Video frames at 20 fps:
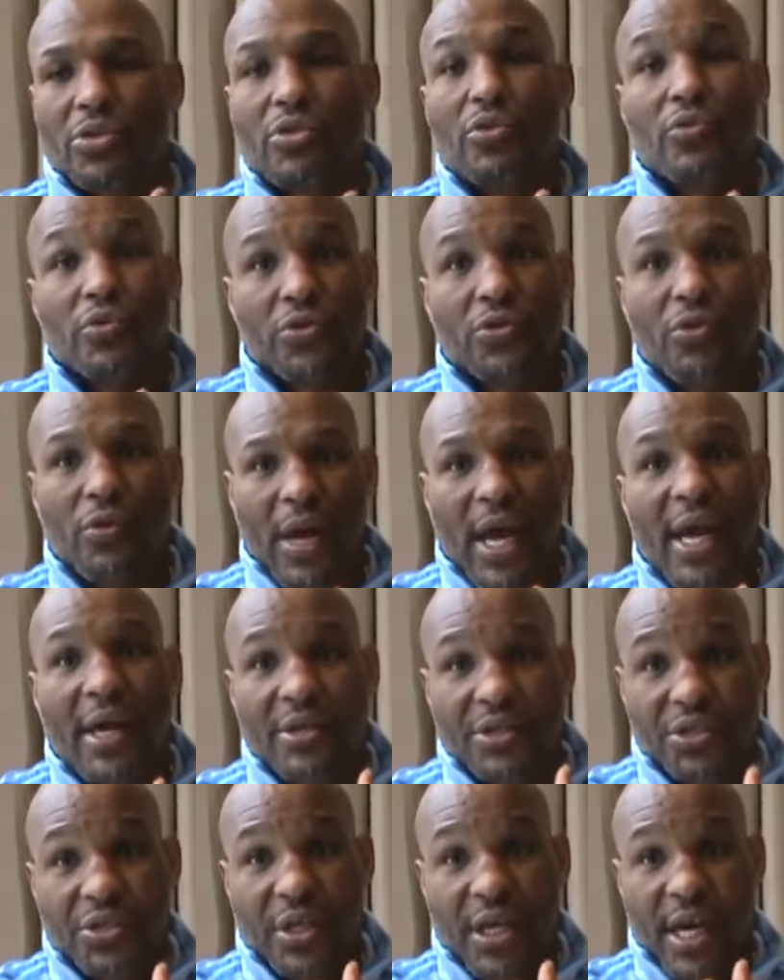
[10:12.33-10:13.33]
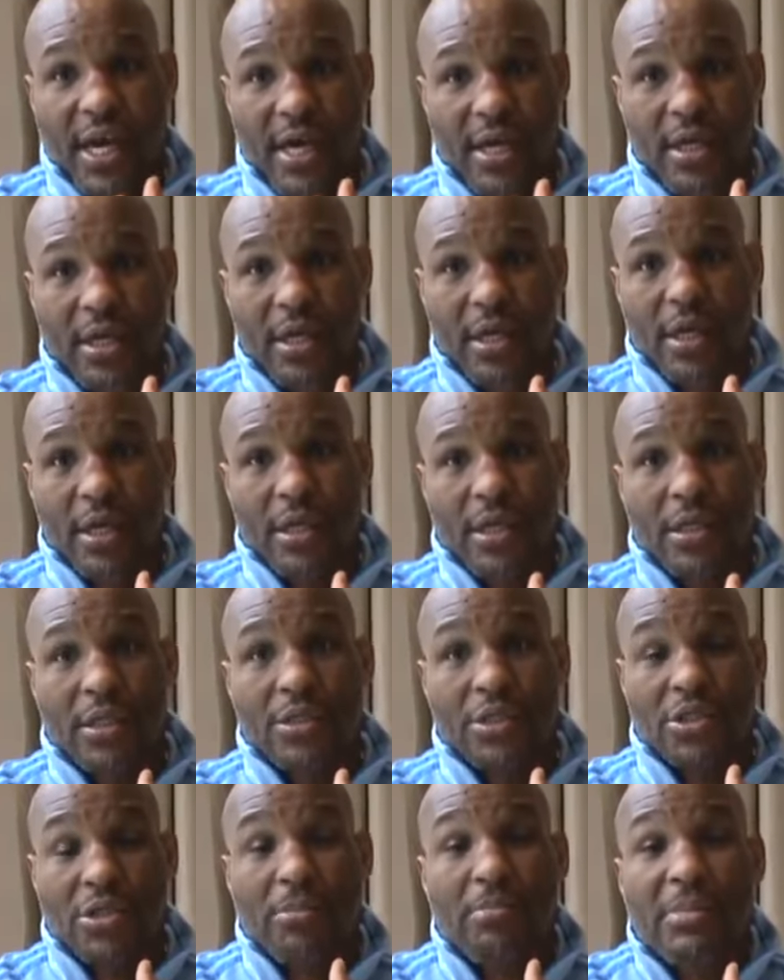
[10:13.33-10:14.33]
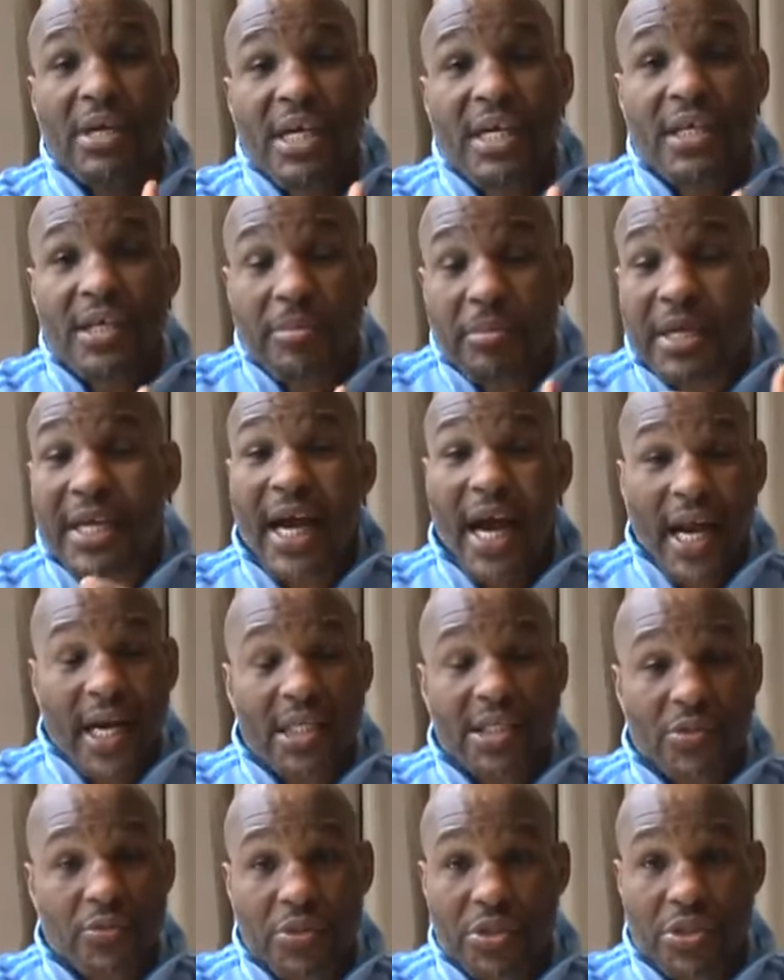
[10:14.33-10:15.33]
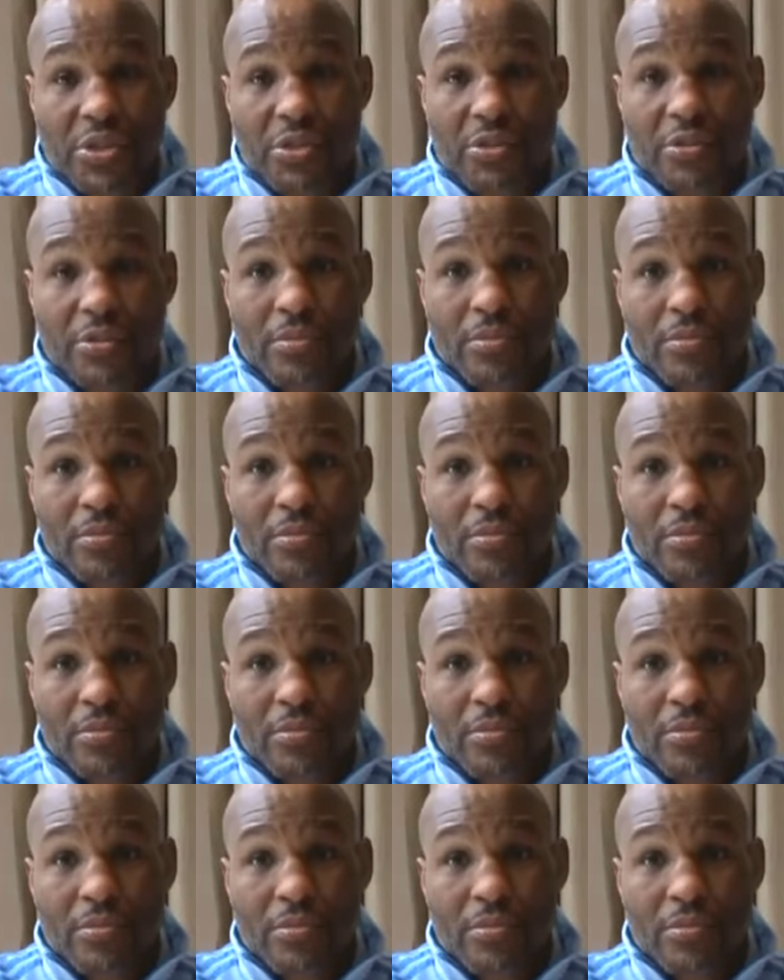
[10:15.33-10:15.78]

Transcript: to, to answer that. To me, to be honest with you,